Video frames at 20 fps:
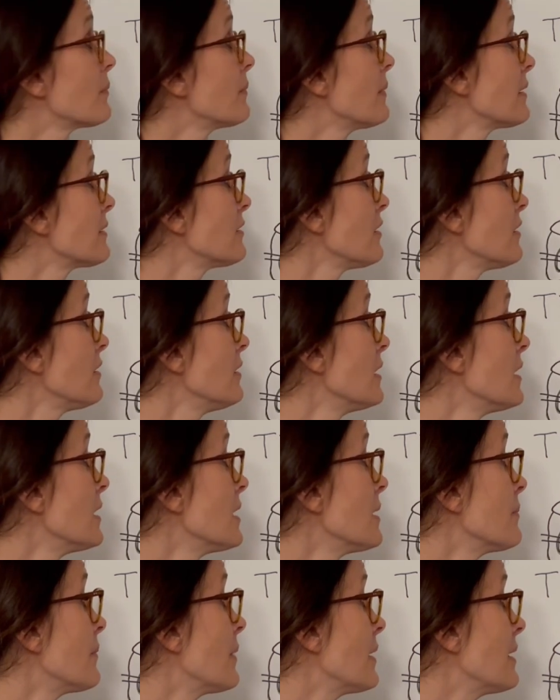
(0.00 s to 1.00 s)
method,
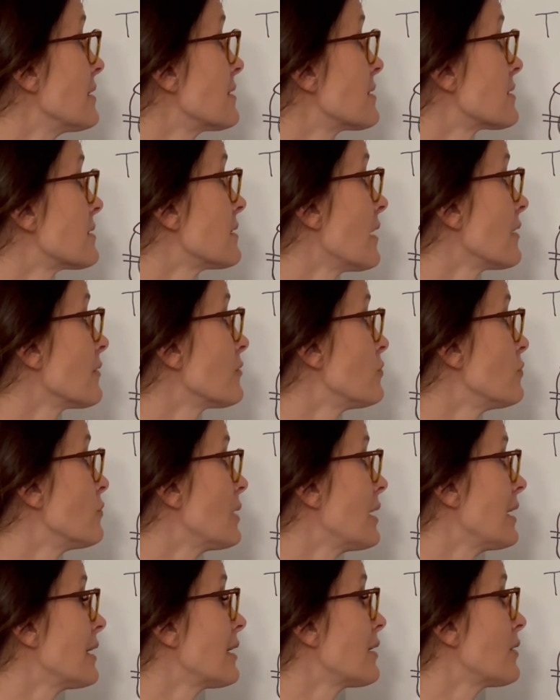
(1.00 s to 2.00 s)
but it's not
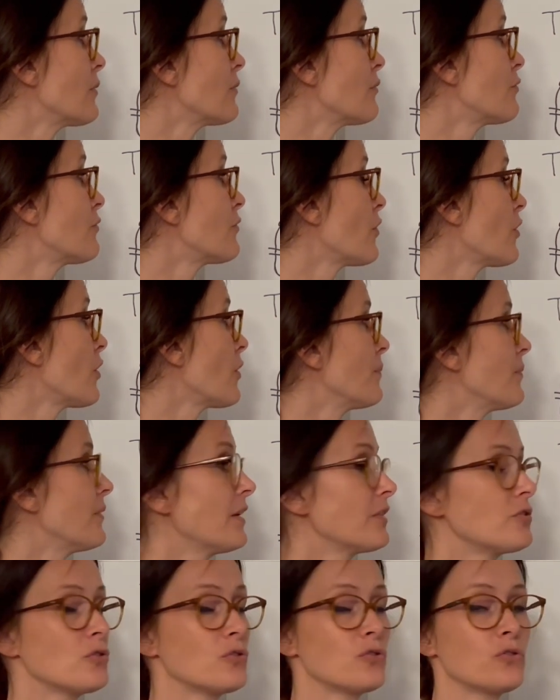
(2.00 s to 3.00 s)
really confirmed
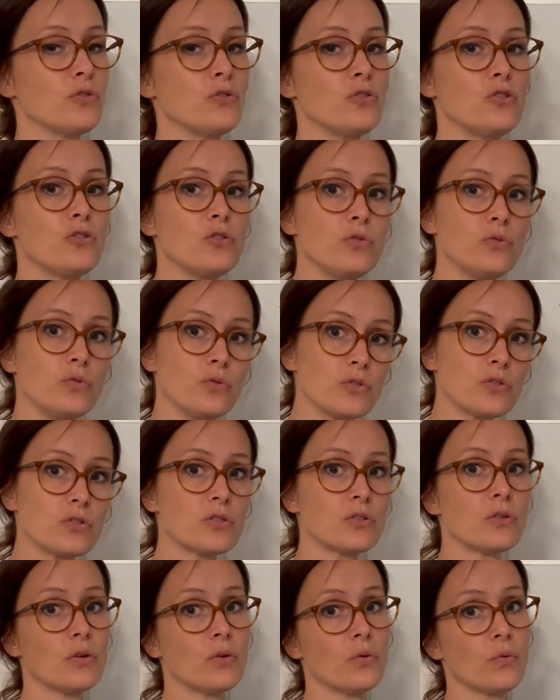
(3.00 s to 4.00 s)
that you should
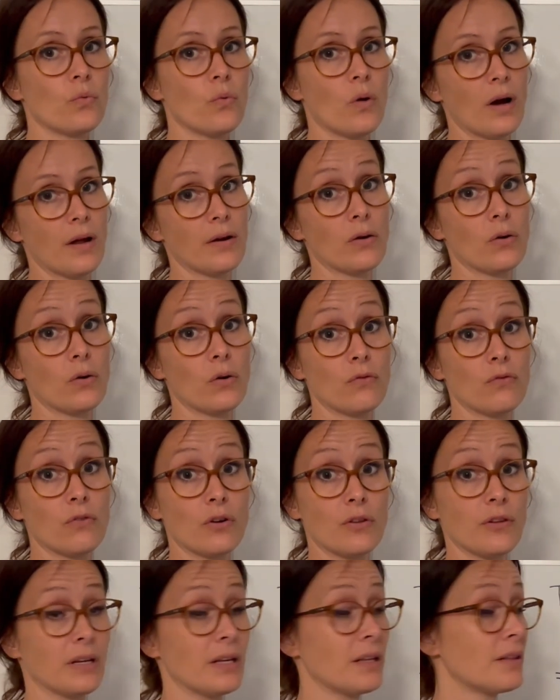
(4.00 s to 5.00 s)
choose one
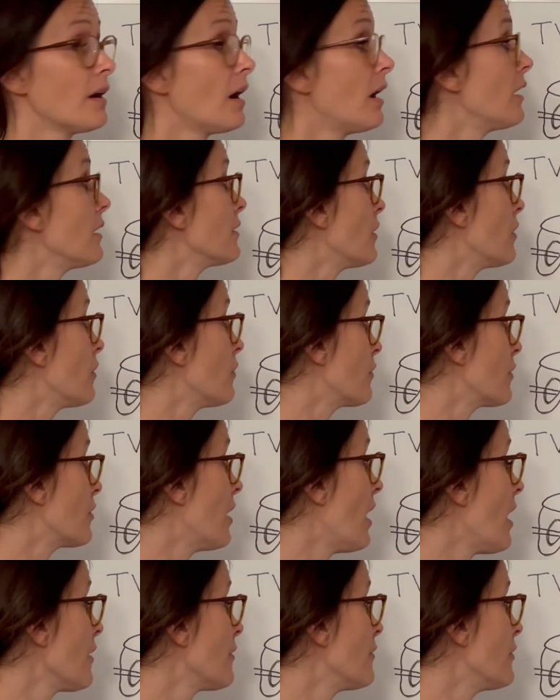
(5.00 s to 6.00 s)
over
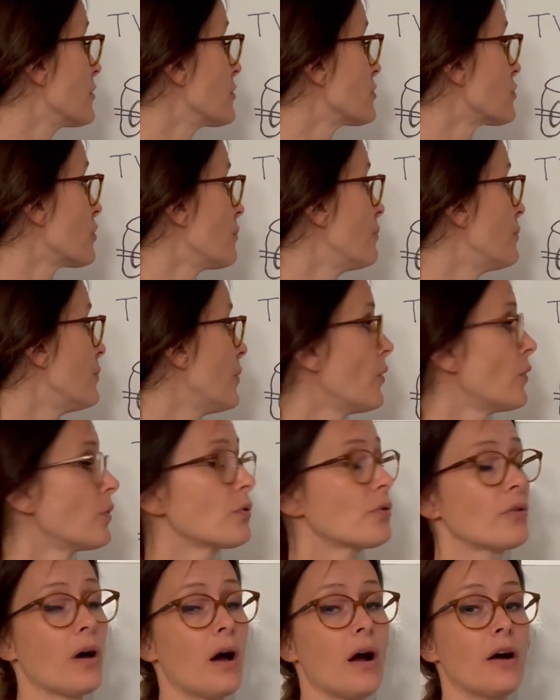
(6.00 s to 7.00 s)
the other. So
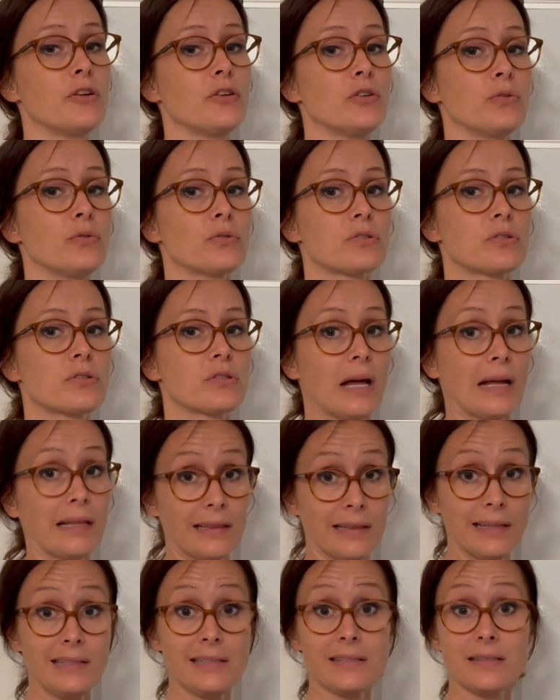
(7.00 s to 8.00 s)
both are used,
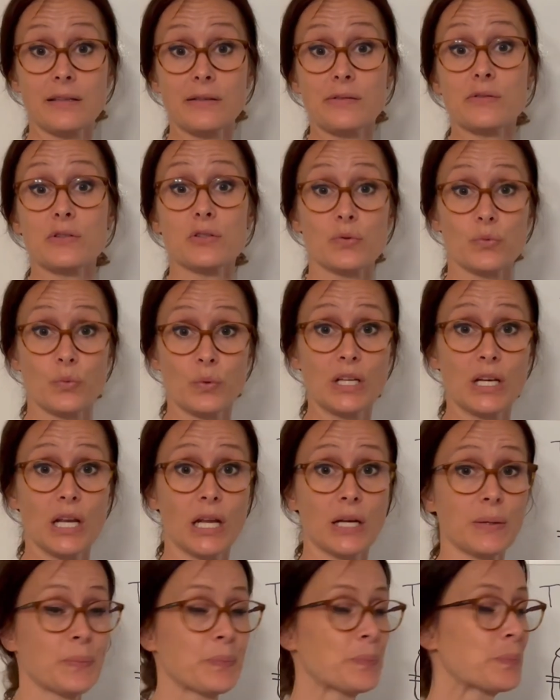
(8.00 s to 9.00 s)
at least in
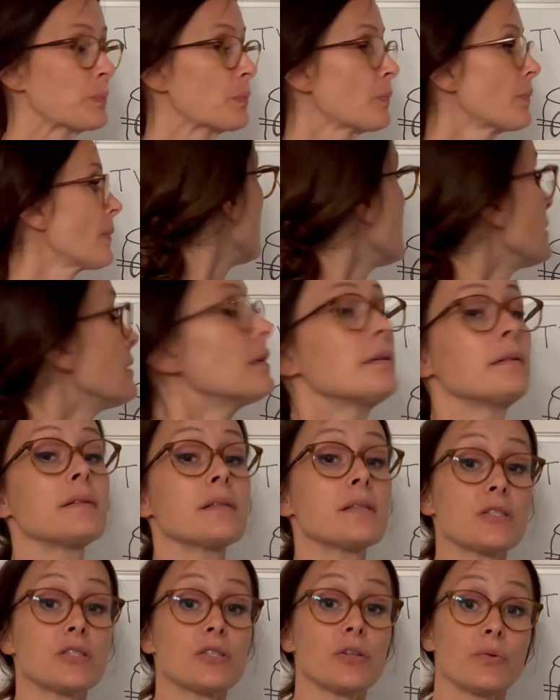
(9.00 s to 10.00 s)
Sweden.
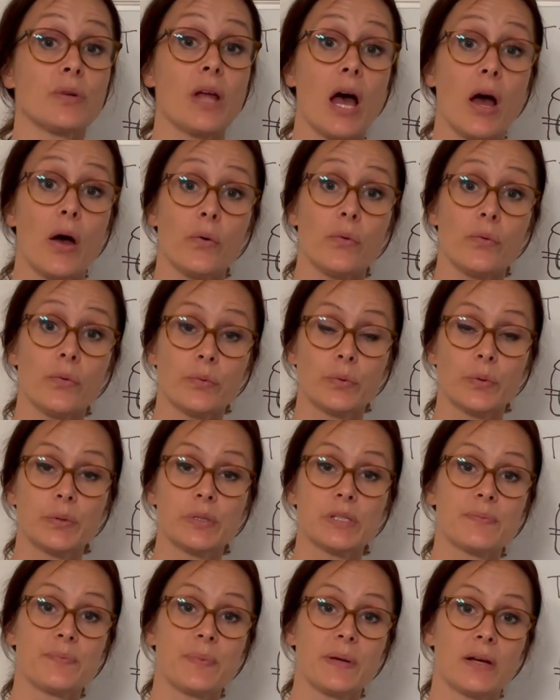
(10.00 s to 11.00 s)
So now we
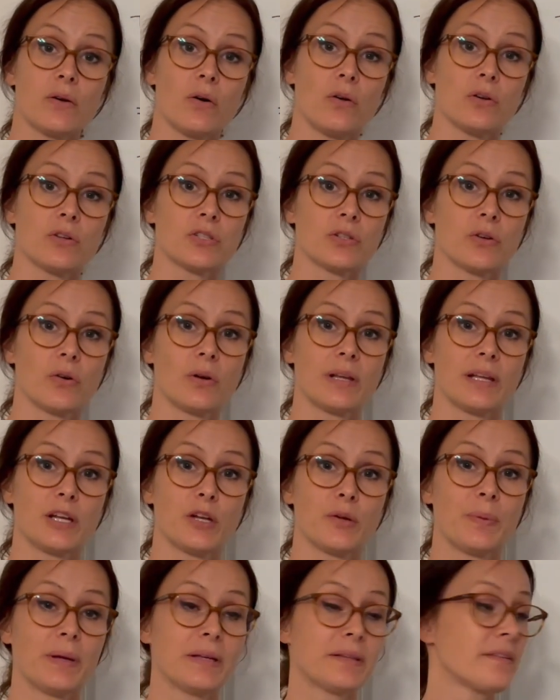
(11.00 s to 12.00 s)
will speak also a
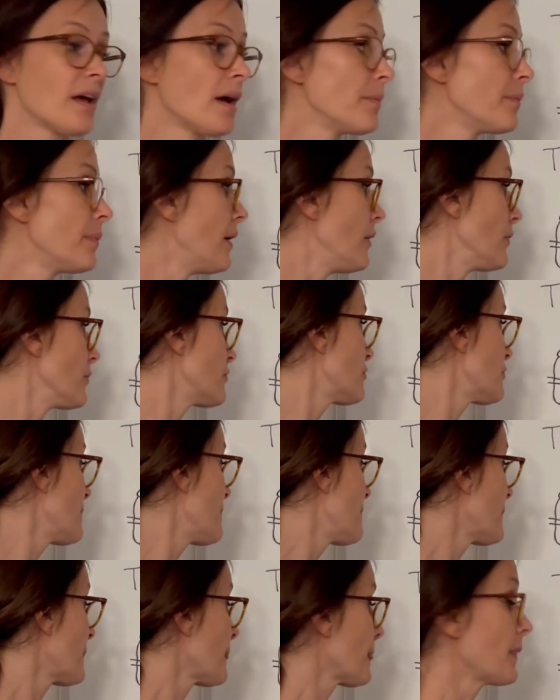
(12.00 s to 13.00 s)
little bit about
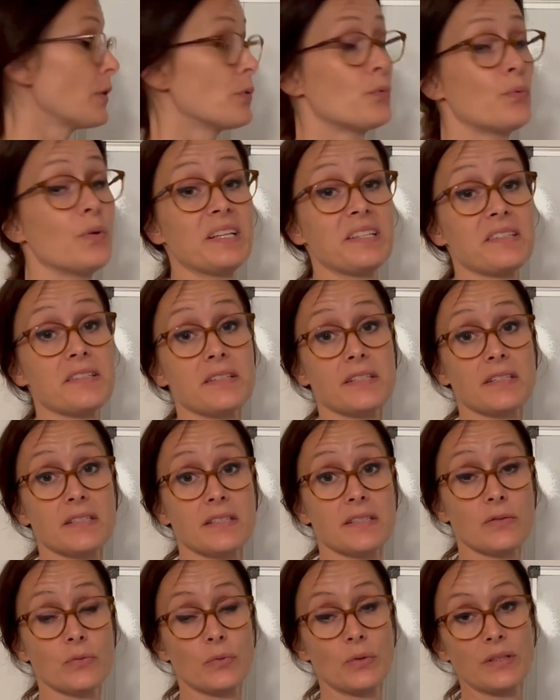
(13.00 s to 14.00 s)
the
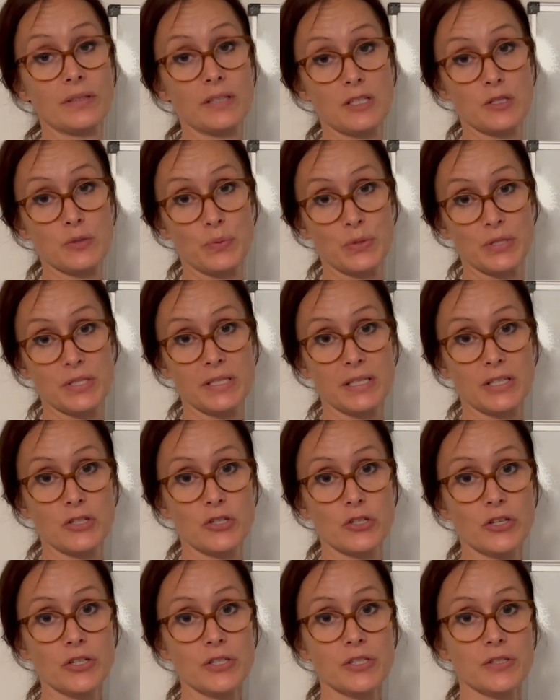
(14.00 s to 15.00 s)
risks with these
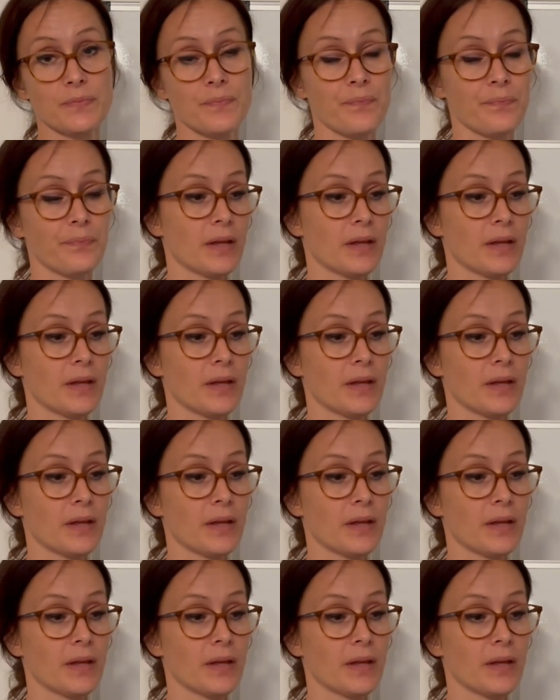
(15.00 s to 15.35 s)
procedures.